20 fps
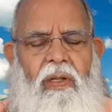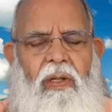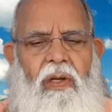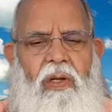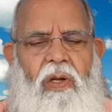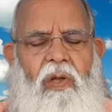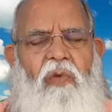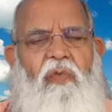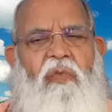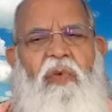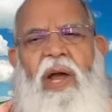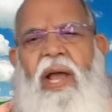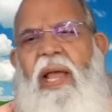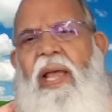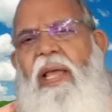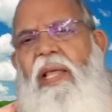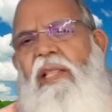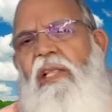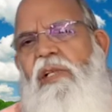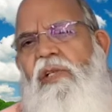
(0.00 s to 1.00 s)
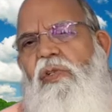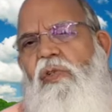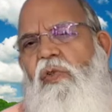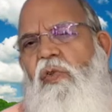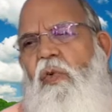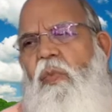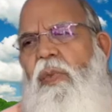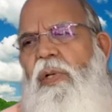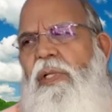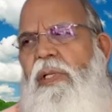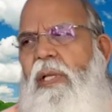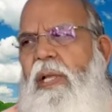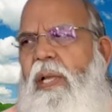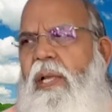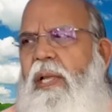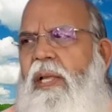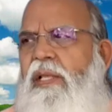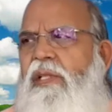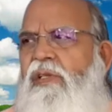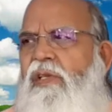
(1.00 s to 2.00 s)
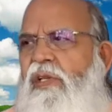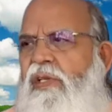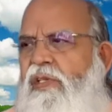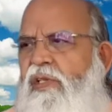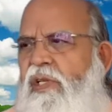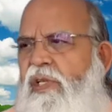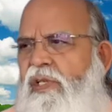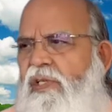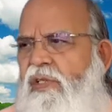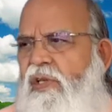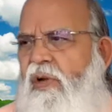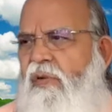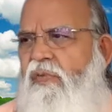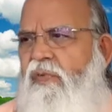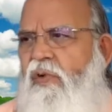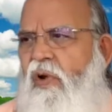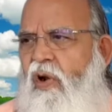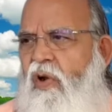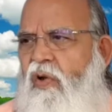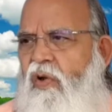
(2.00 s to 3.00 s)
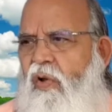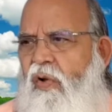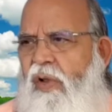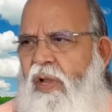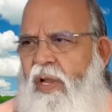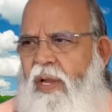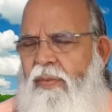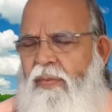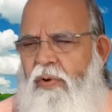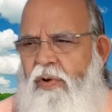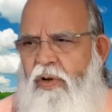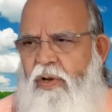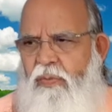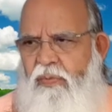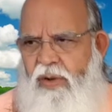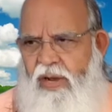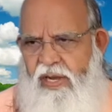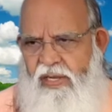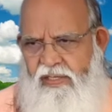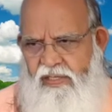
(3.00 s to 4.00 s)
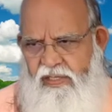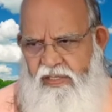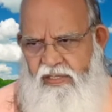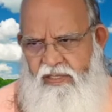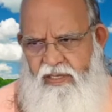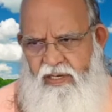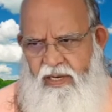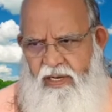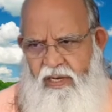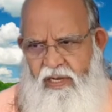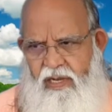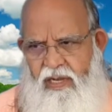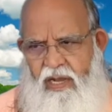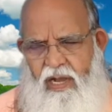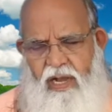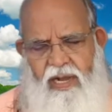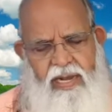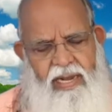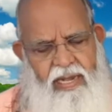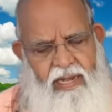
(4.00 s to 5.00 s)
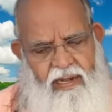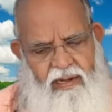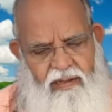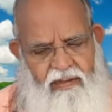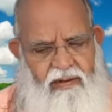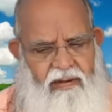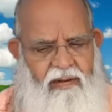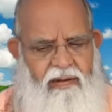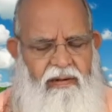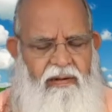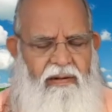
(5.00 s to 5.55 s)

Now, why this so much insistence of not talking about the past? Again, learn.